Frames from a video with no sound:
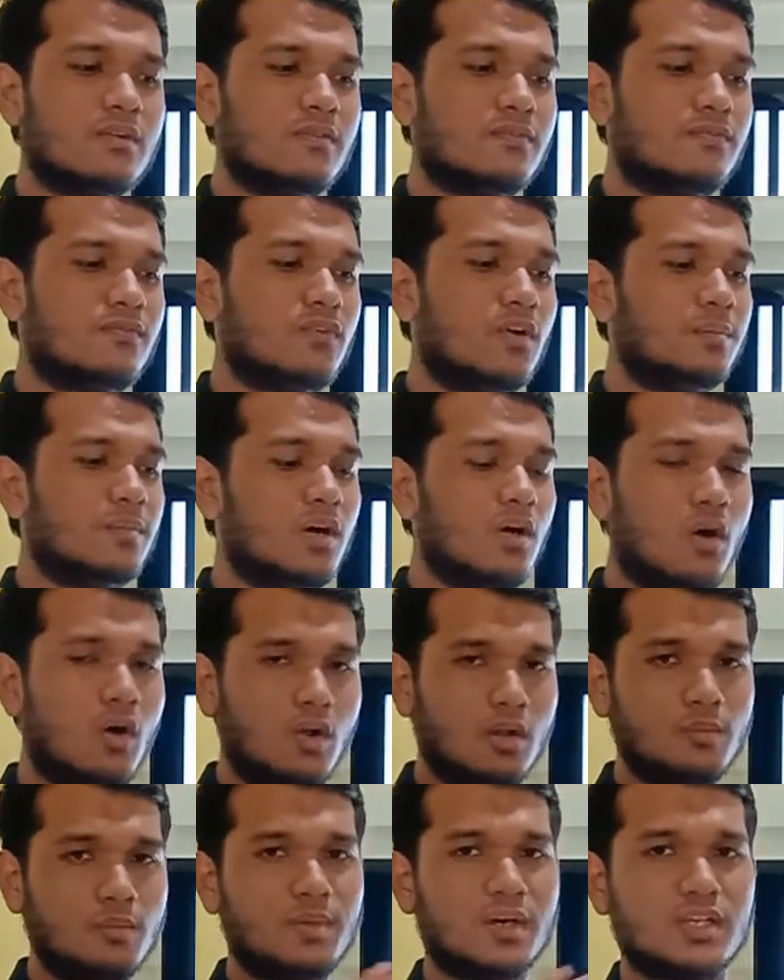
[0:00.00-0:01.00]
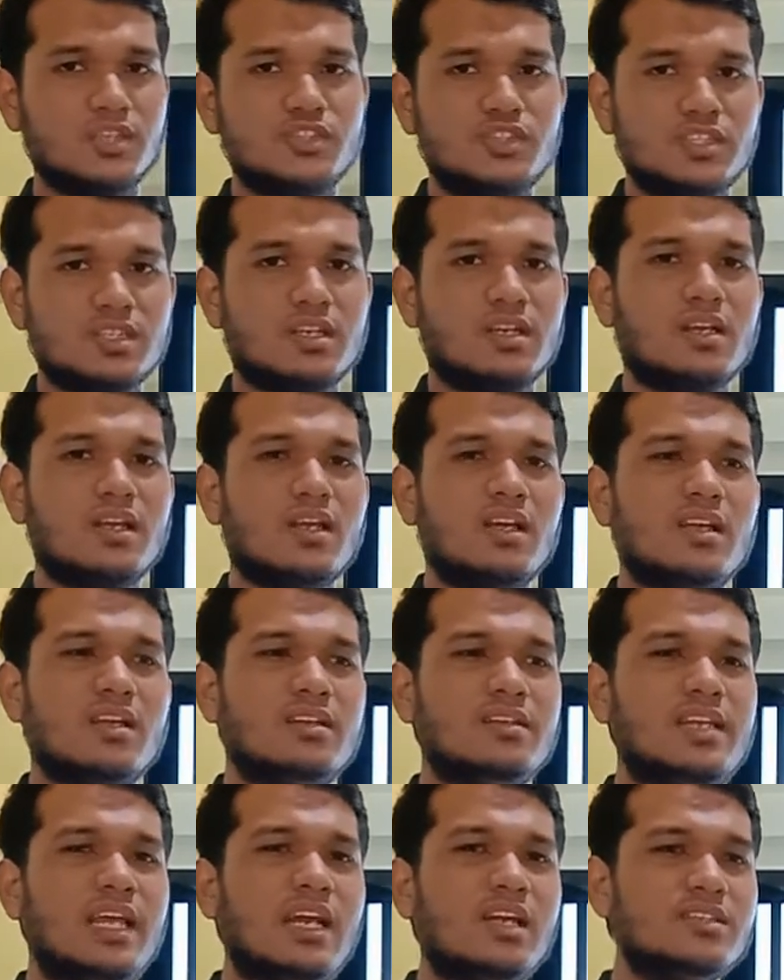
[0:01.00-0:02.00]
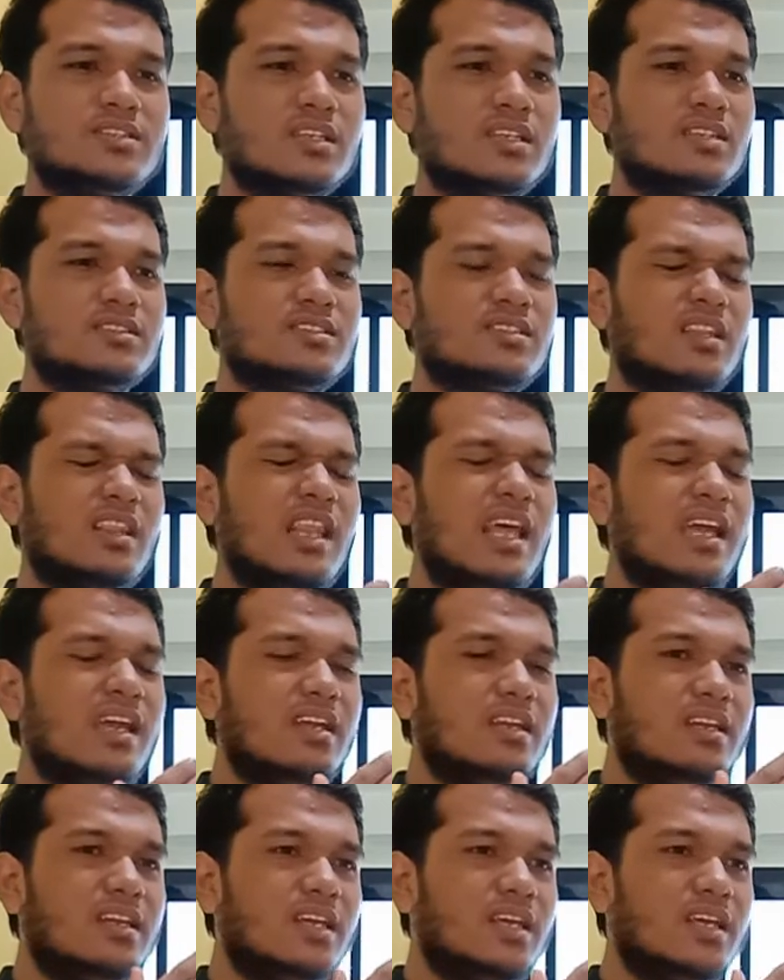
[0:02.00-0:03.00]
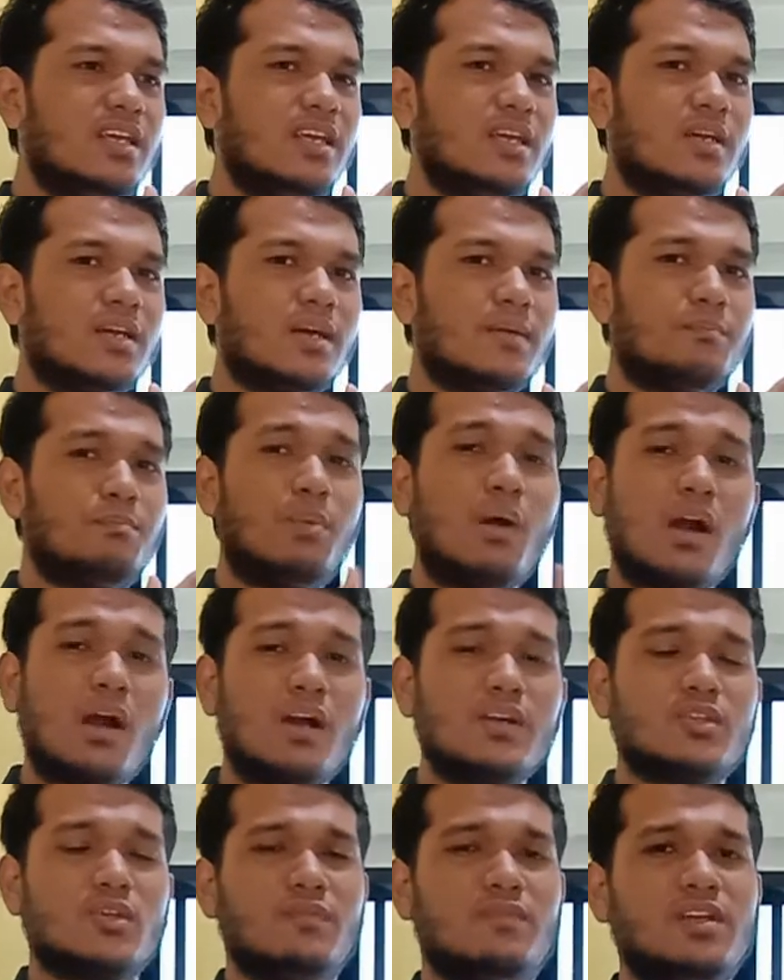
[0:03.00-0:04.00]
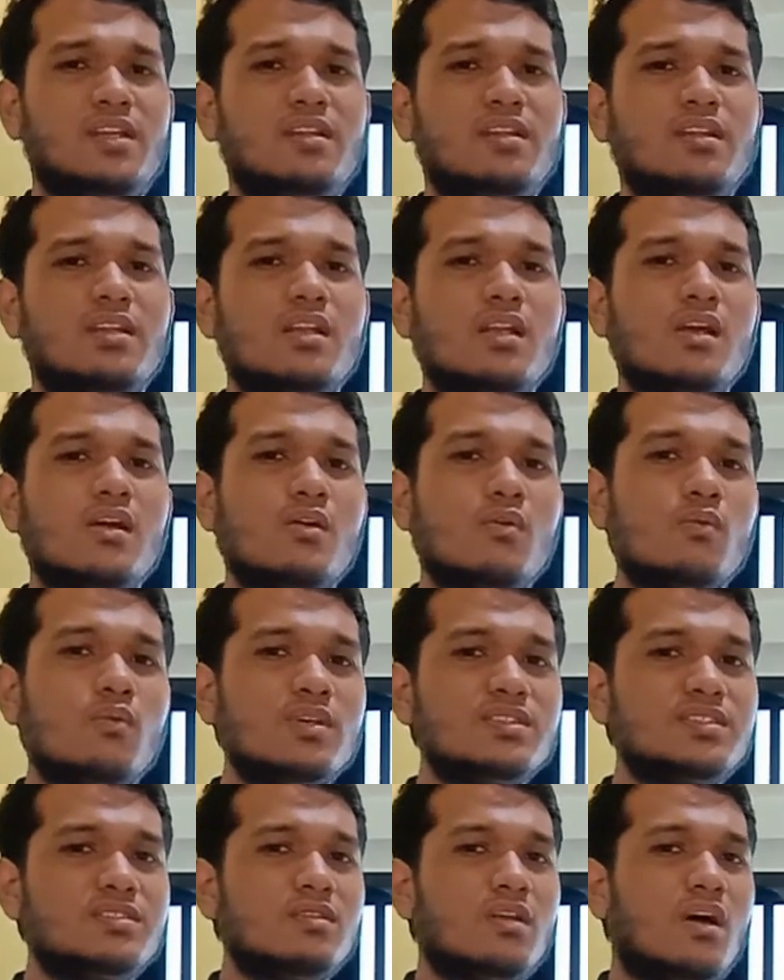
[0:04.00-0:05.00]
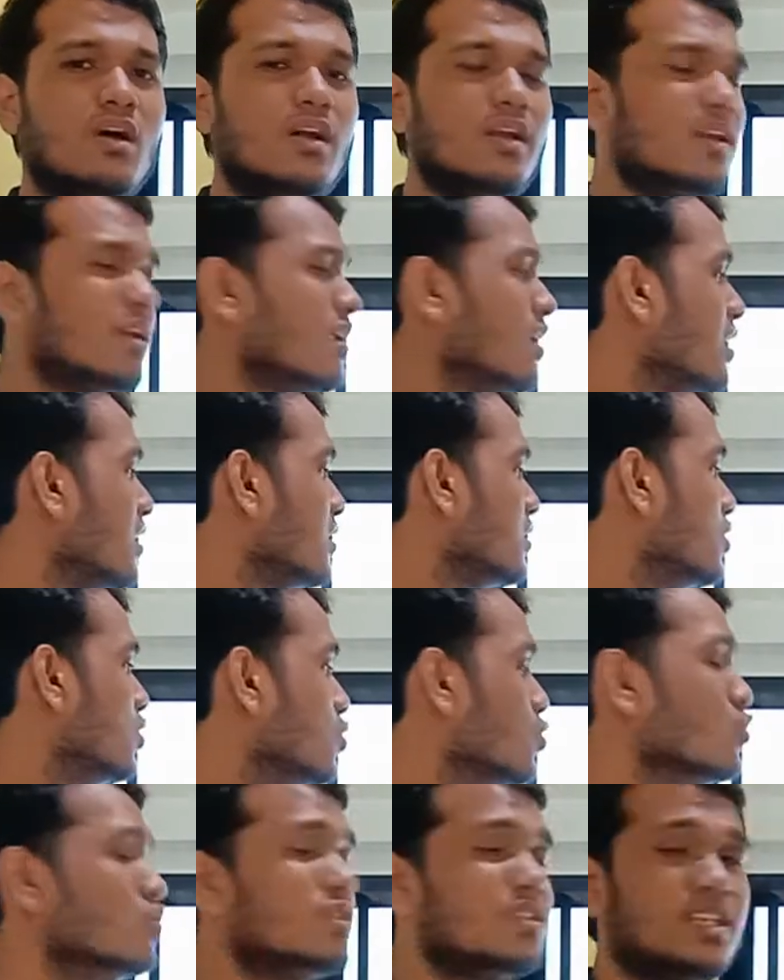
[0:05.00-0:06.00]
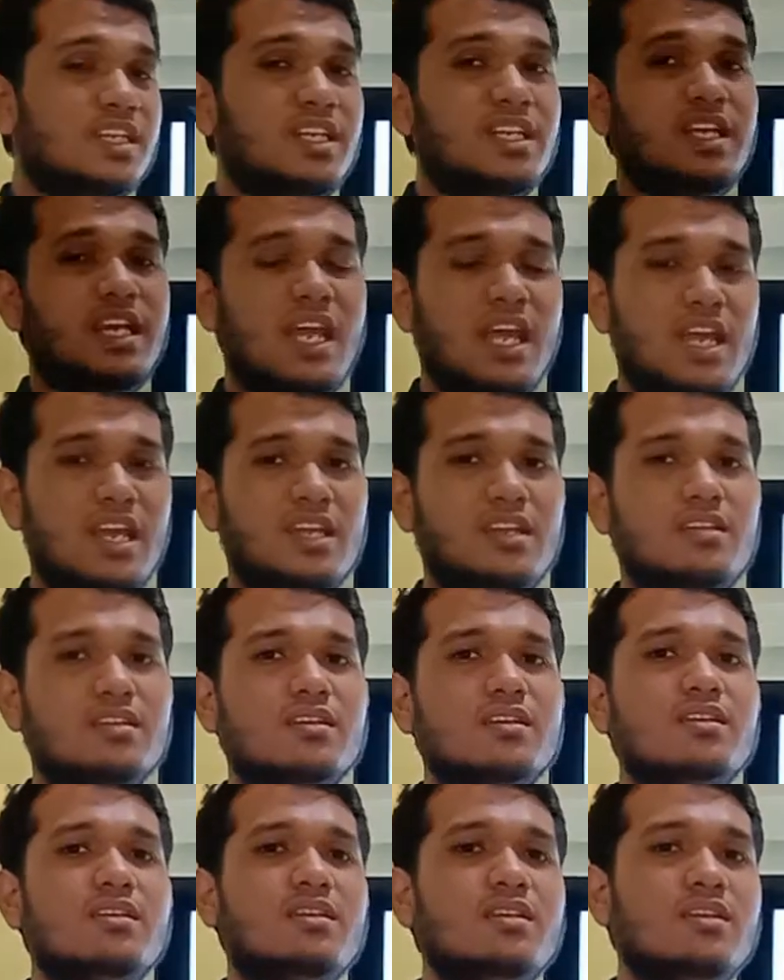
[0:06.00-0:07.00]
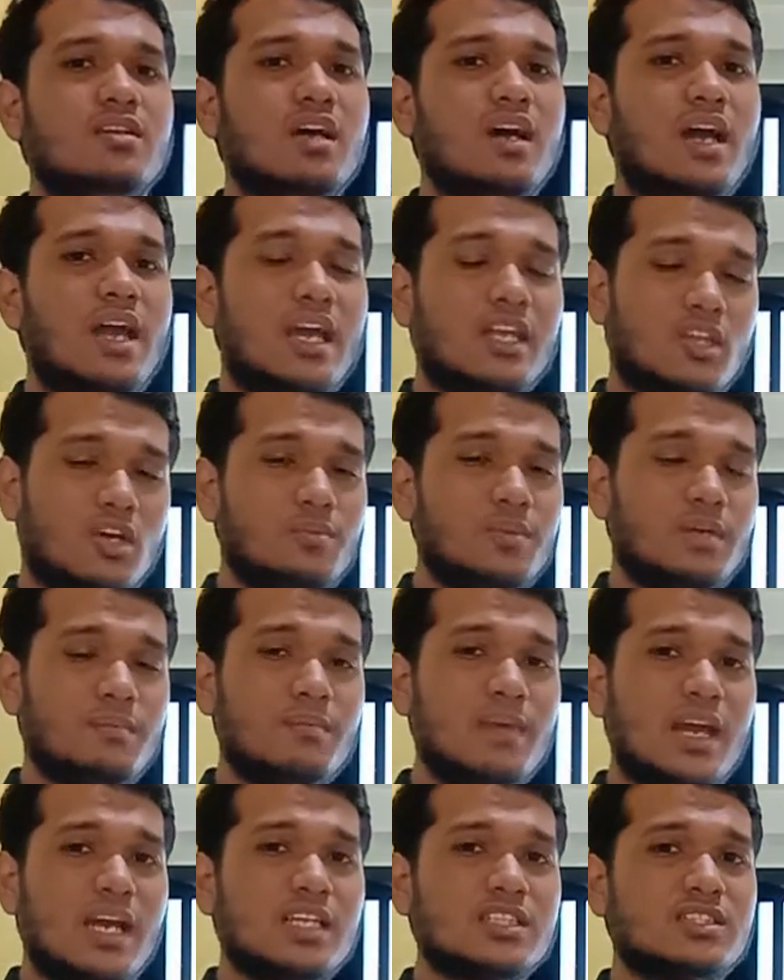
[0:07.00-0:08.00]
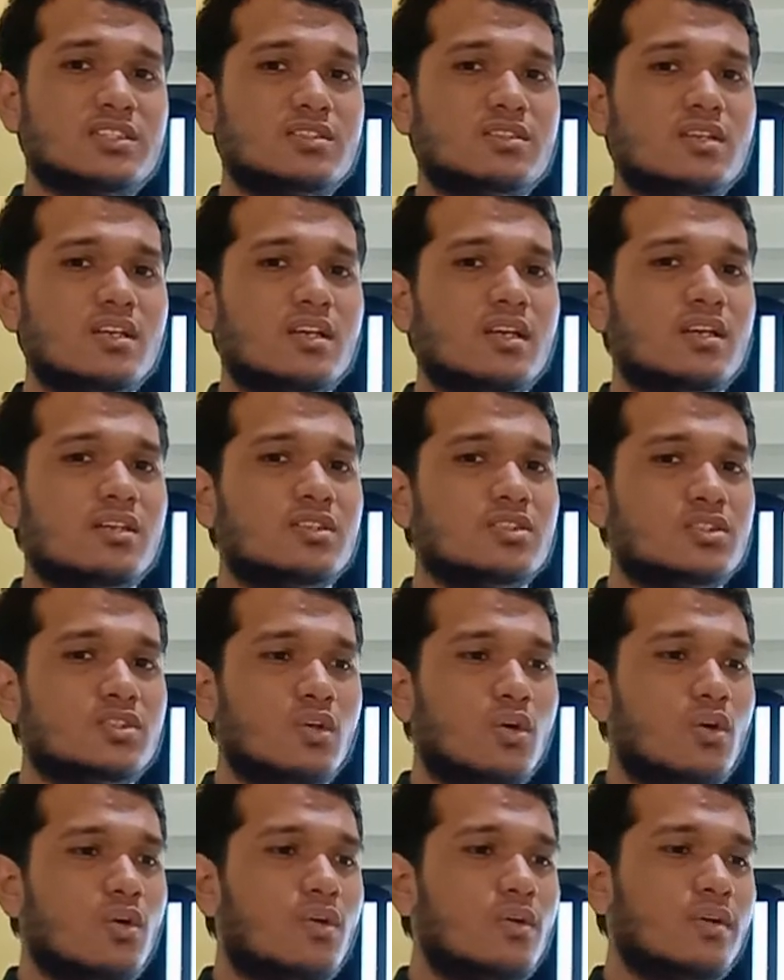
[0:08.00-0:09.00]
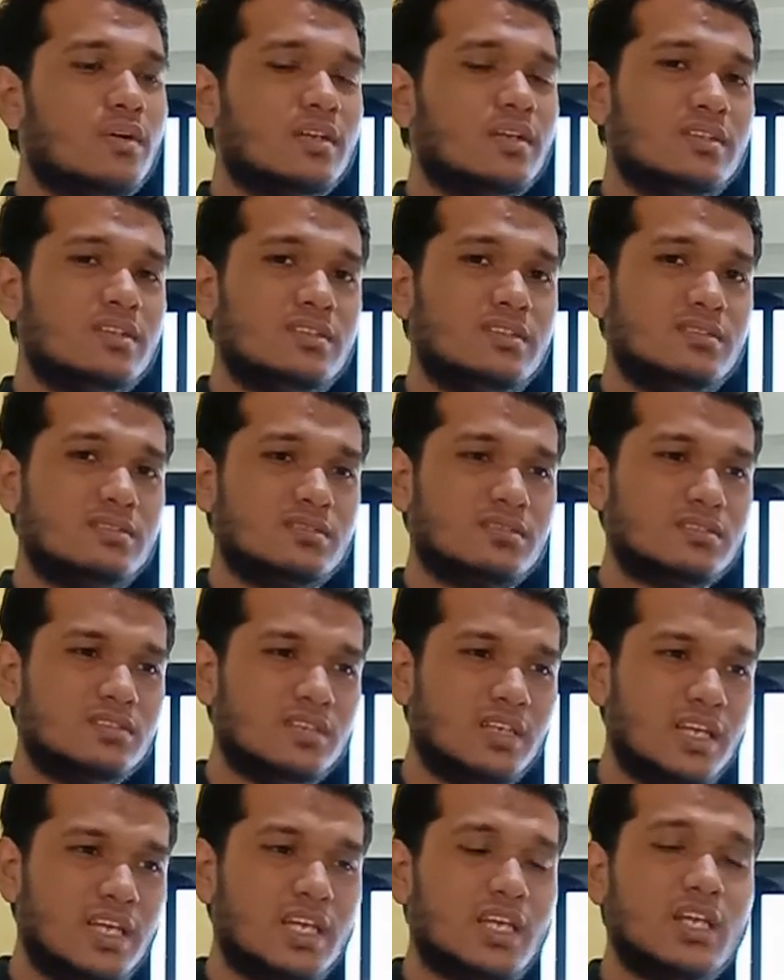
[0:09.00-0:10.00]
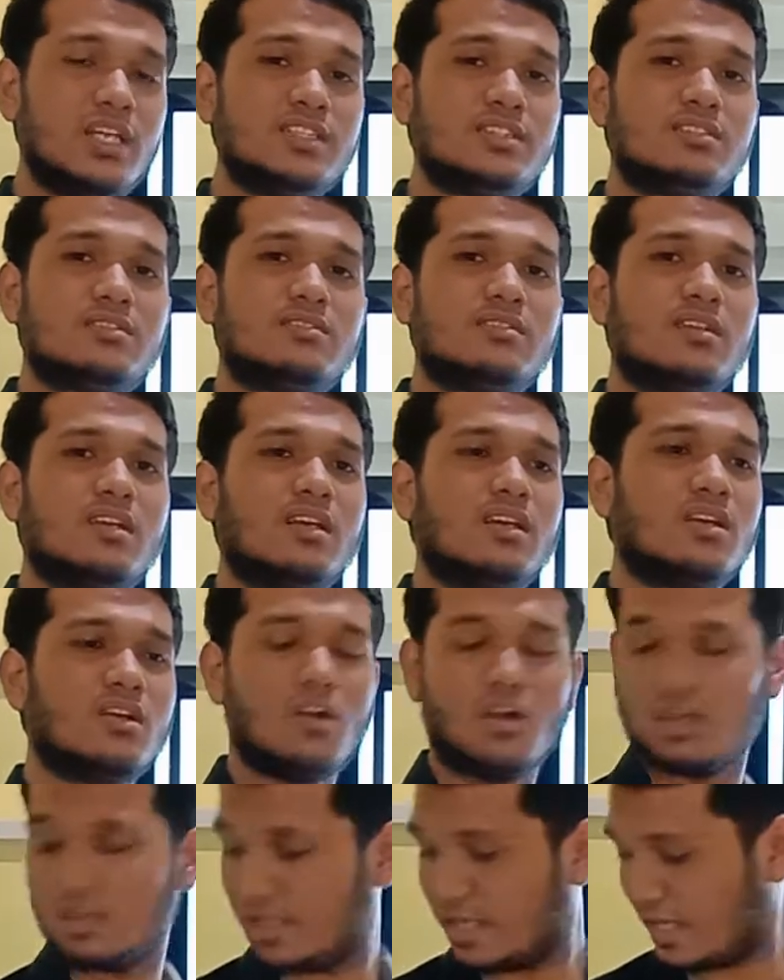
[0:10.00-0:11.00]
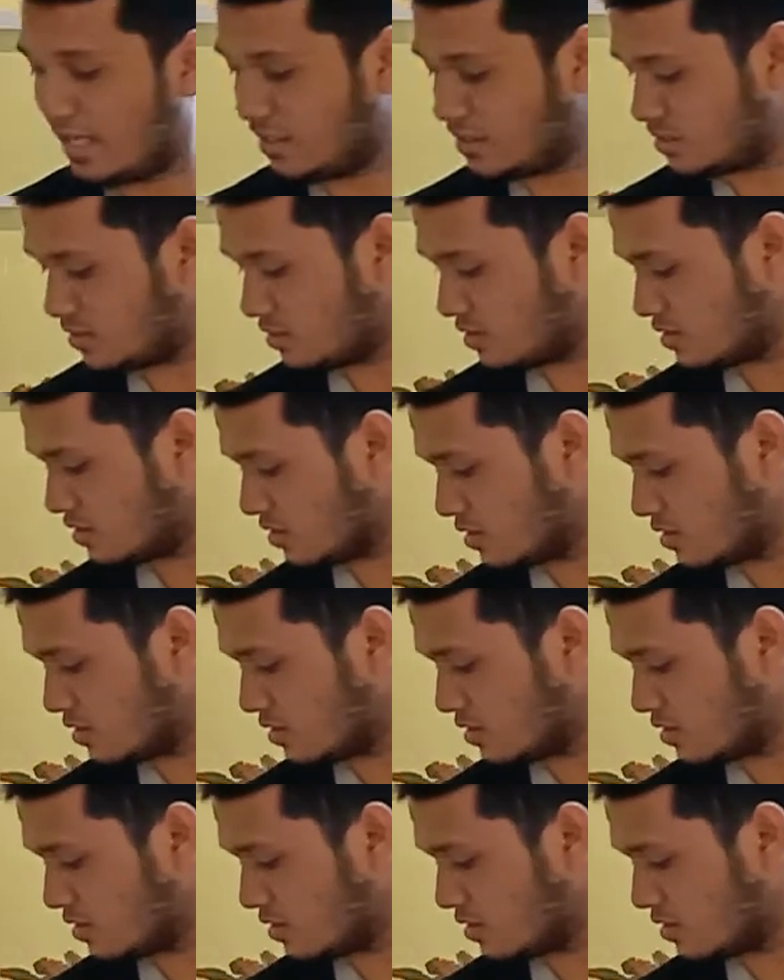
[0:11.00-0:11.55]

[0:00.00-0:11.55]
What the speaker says: from a whole bunch. There's a slightly part of it was not 238 atomic mass. So it is called as